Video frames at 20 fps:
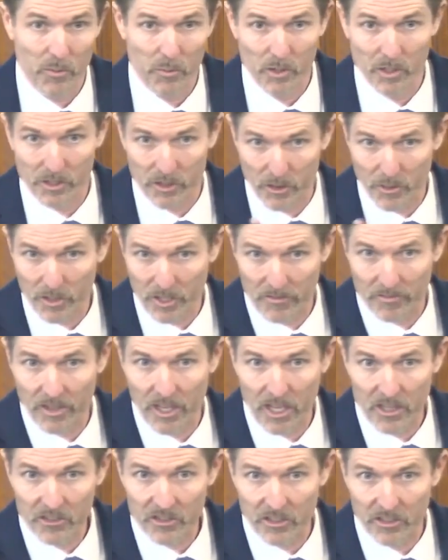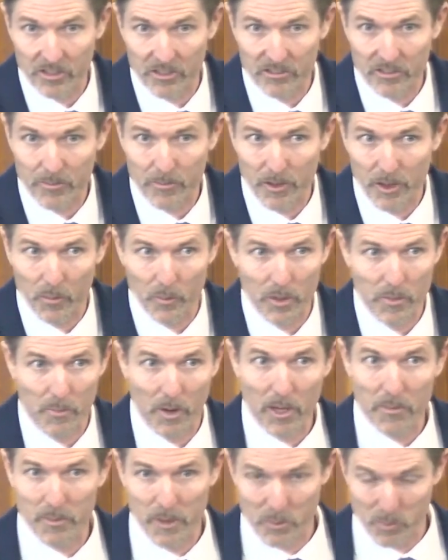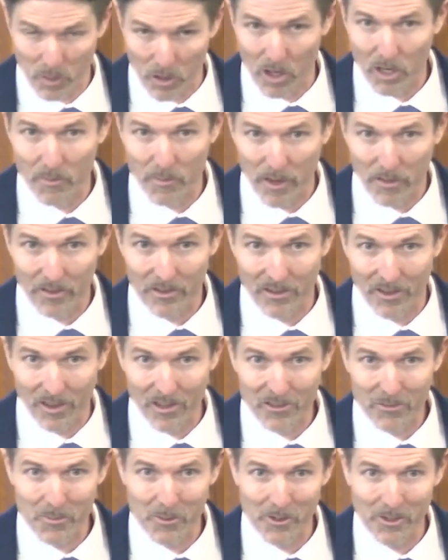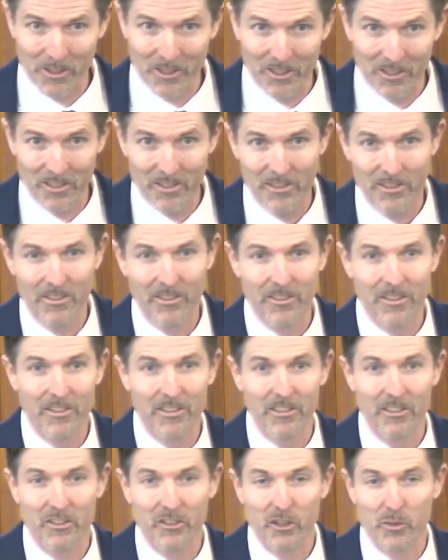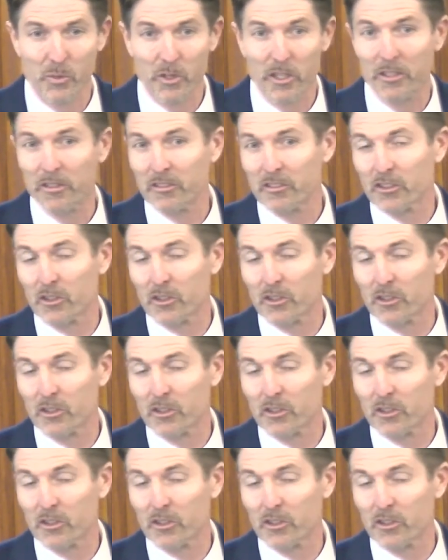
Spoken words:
when we're doing evangelism that we might be wrong about the gospel? Should we?